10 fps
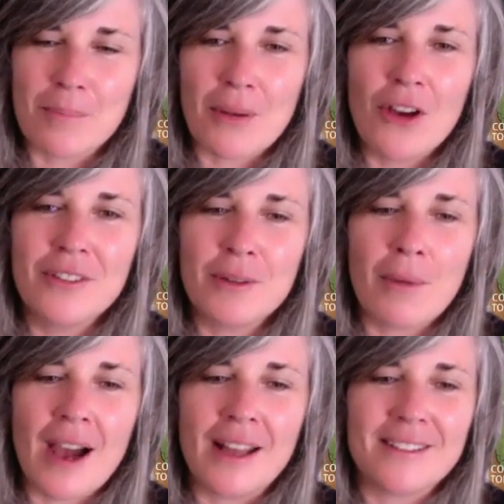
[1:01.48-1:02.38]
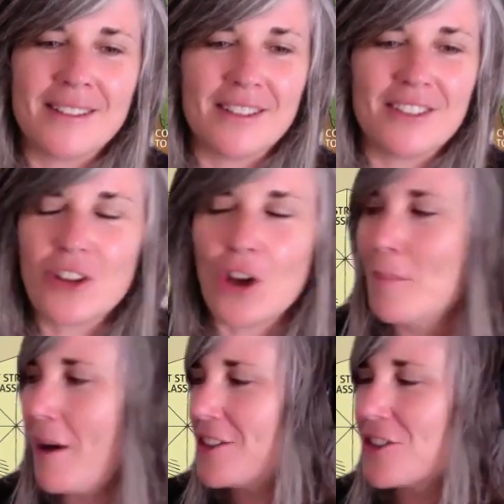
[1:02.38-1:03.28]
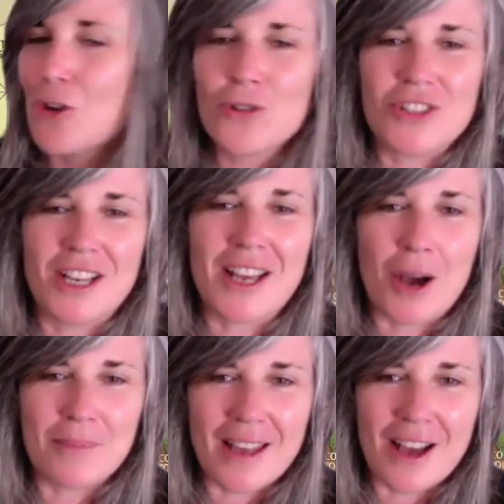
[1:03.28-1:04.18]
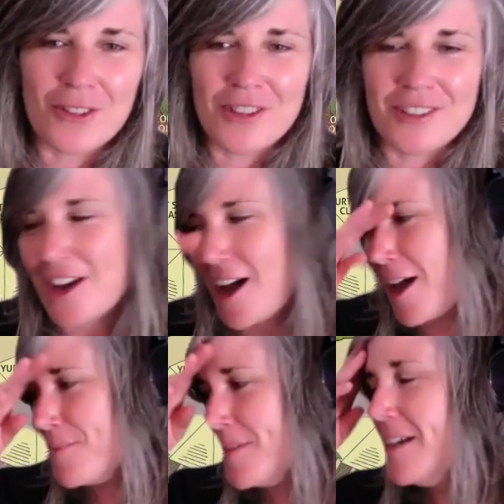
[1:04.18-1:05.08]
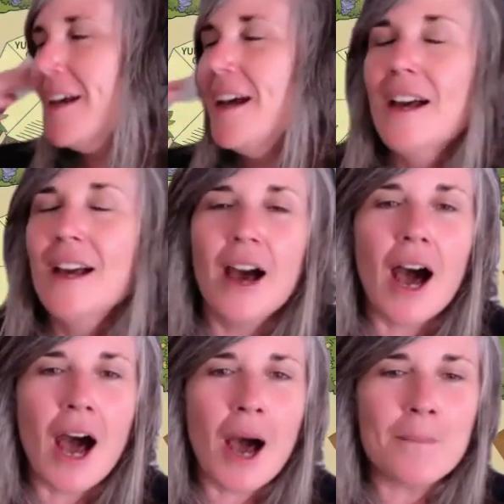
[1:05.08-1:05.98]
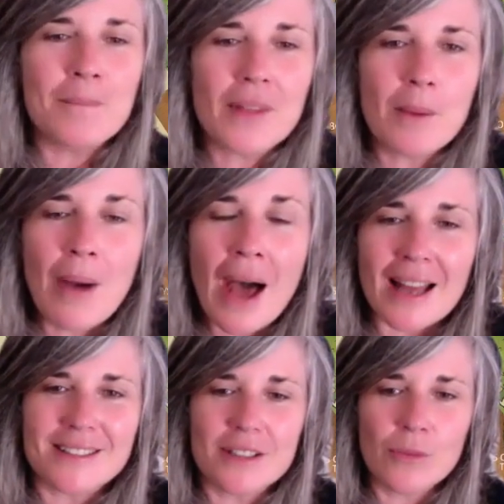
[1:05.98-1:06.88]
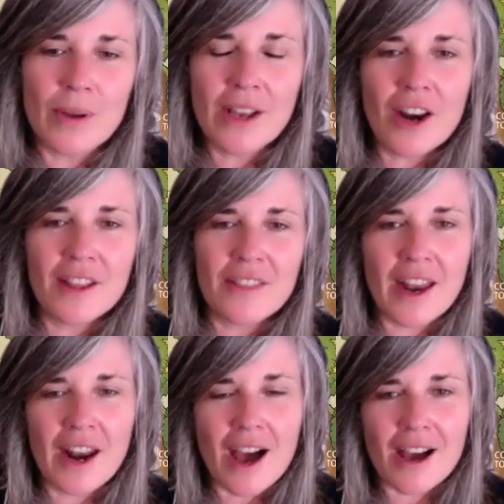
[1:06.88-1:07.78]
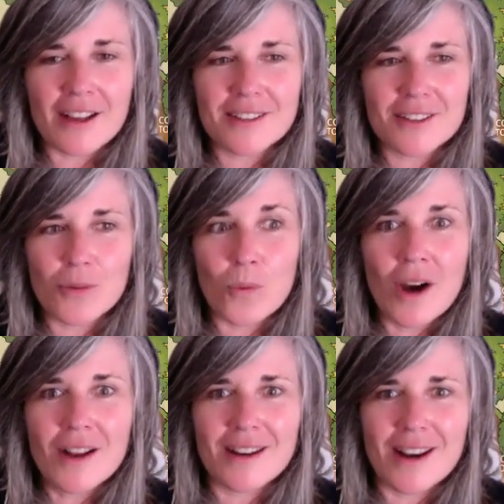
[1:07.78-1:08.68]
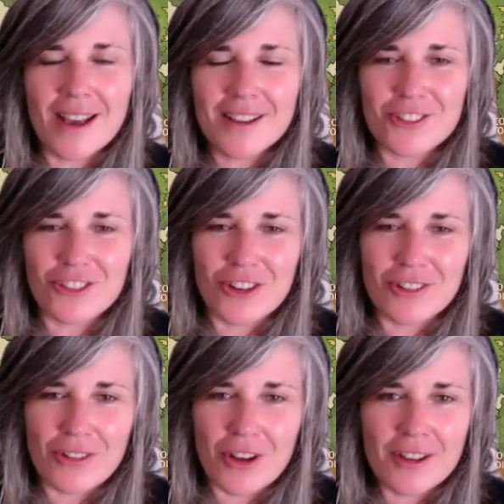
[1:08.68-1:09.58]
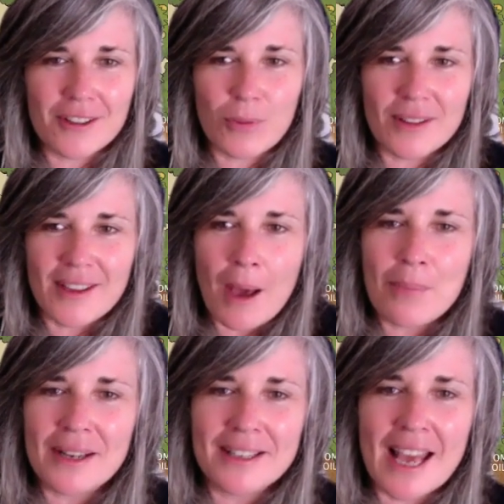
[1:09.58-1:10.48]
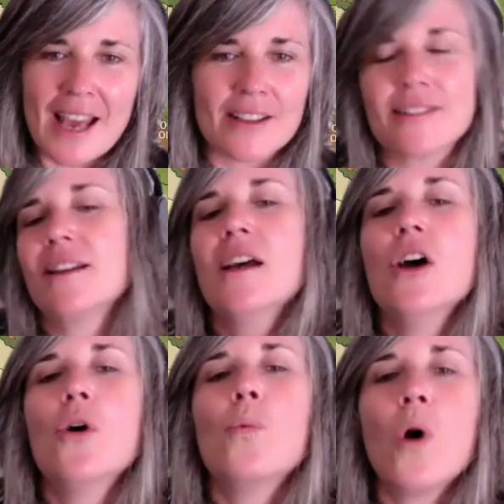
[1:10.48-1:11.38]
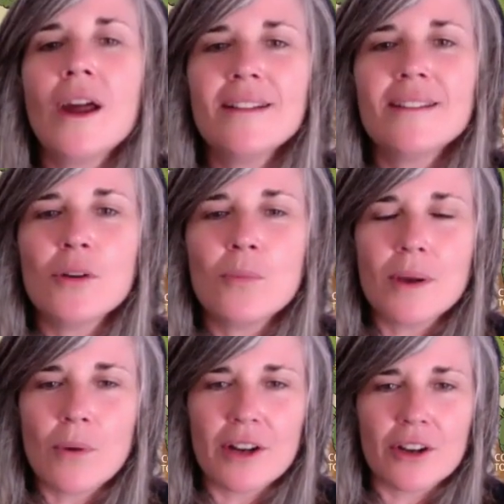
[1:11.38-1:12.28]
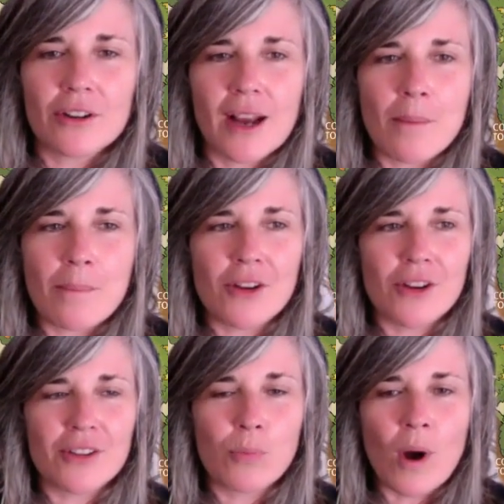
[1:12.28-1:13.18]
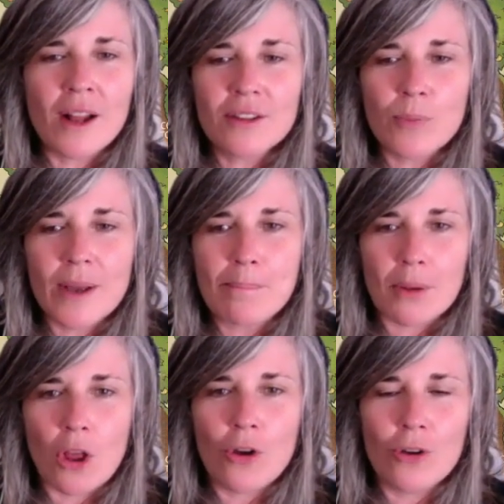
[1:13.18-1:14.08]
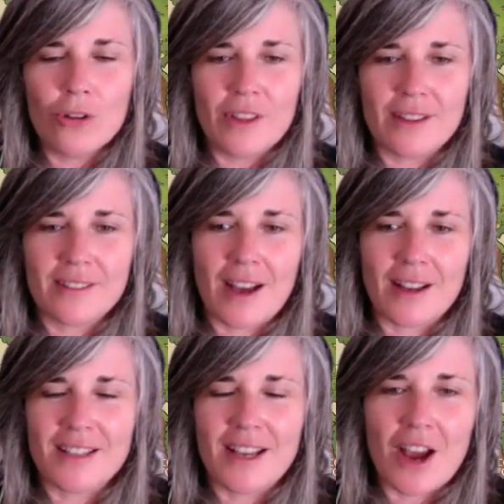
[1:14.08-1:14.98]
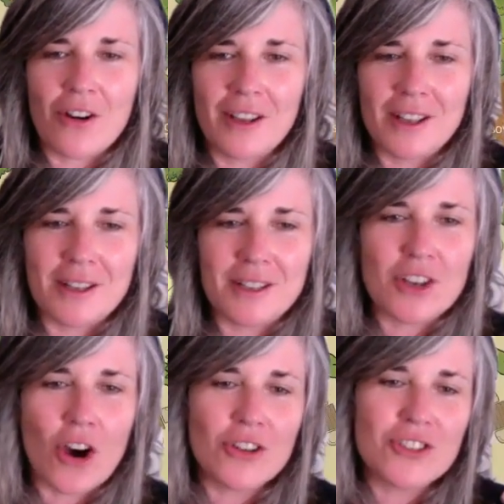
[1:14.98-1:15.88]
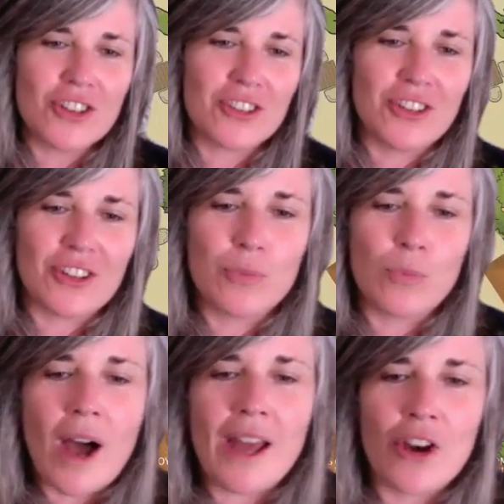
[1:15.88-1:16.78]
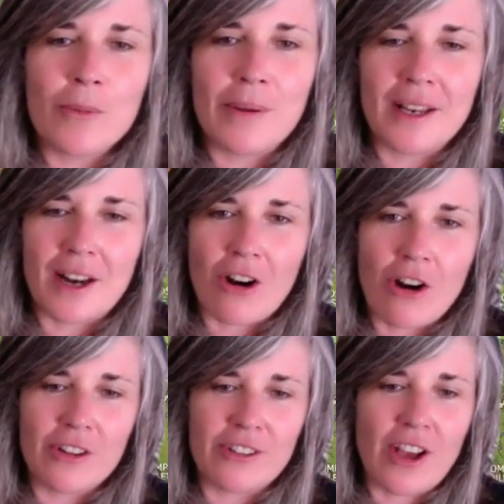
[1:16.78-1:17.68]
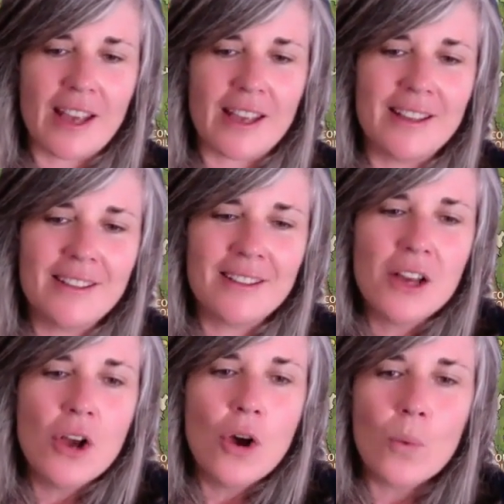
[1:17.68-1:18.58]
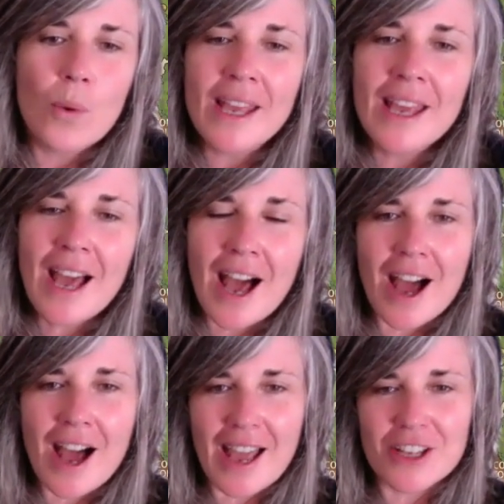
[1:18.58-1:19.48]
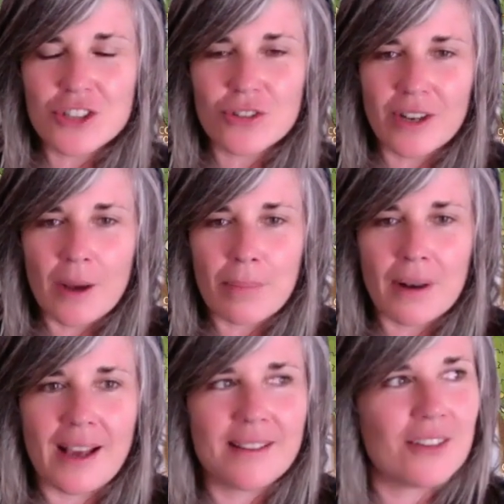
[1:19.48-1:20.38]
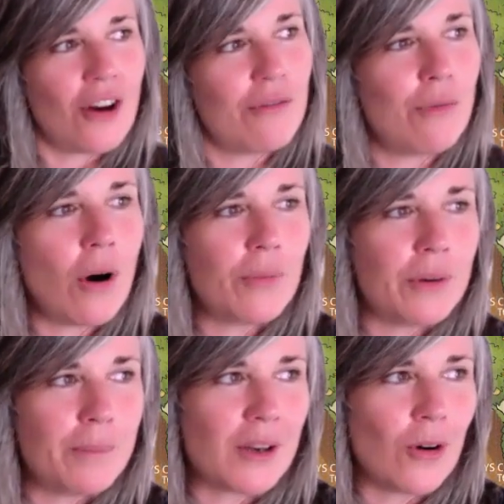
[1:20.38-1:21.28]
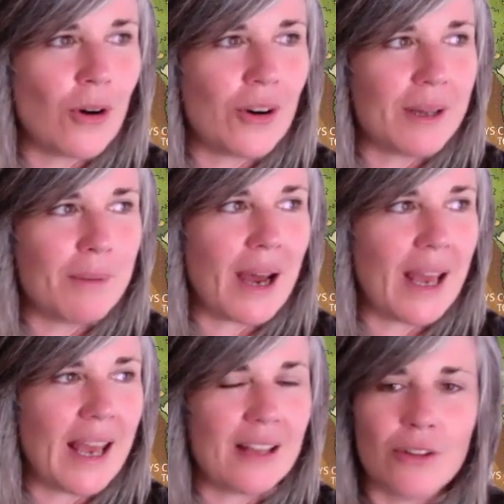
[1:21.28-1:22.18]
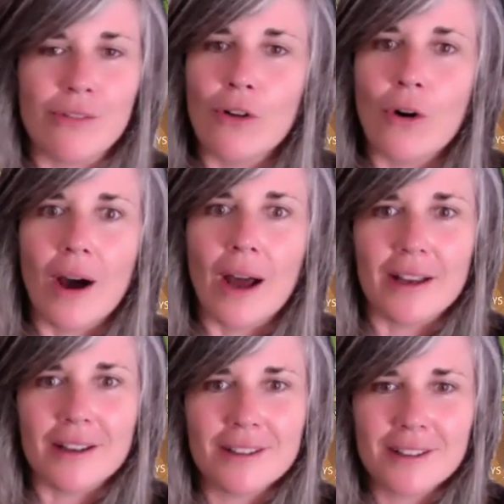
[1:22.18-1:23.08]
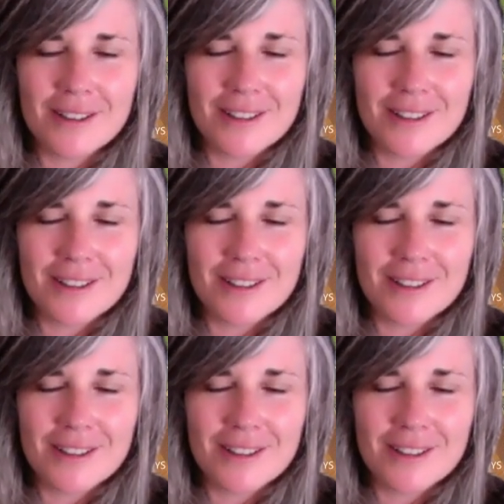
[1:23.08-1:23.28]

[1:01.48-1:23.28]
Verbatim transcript: it blows your minds and there's so much cool shit comes out all the time. Um, but we got to then ask what next, universe? What's happening next? What is it we want to create? Because once we blow this Tartarian consciousness wide open in our own psyches, we are entering a place of what would be called in my head the void